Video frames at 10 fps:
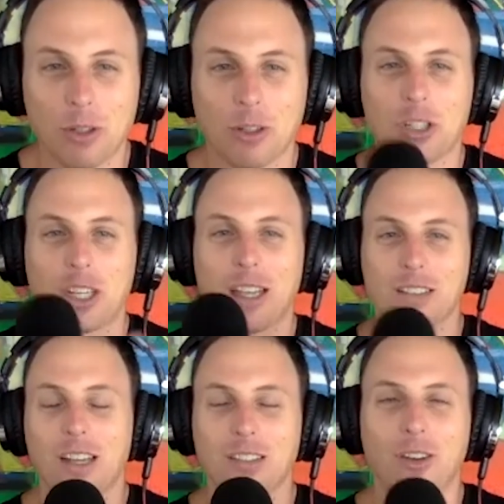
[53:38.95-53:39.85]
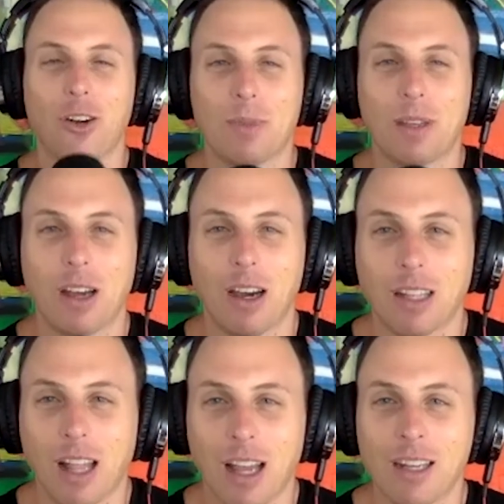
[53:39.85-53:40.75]
Be sure to check out Dr. Hartman
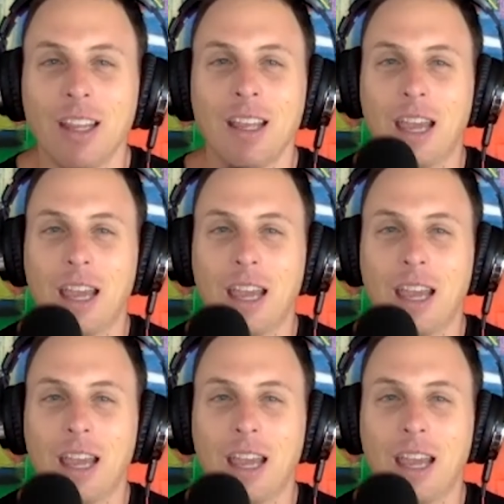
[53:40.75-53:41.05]
online,